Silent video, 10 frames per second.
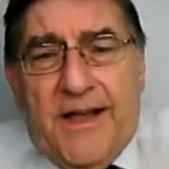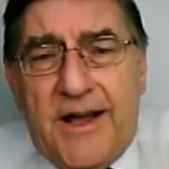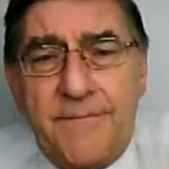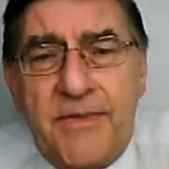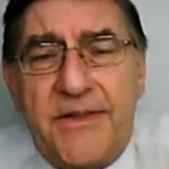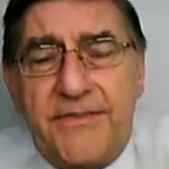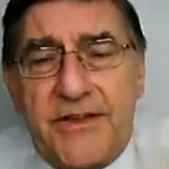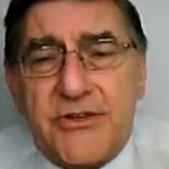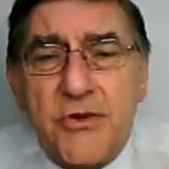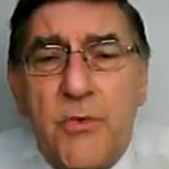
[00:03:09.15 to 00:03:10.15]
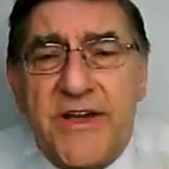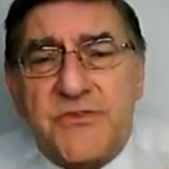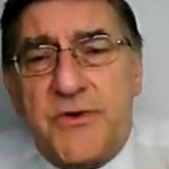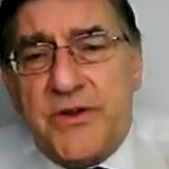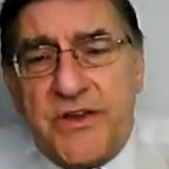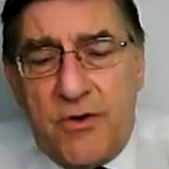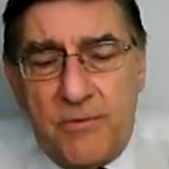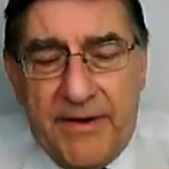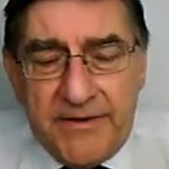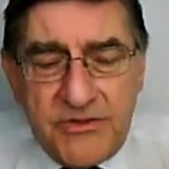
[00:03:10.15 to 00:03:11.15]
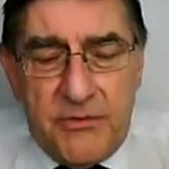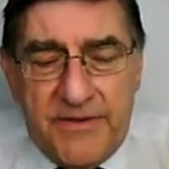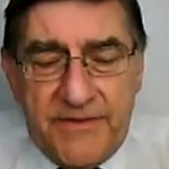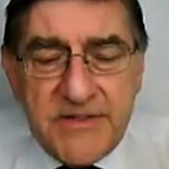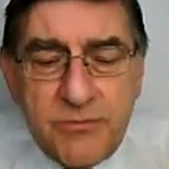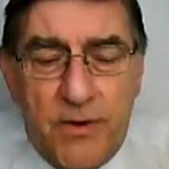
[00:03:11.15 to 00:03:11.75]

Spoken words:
There are two ways we could go about doing this.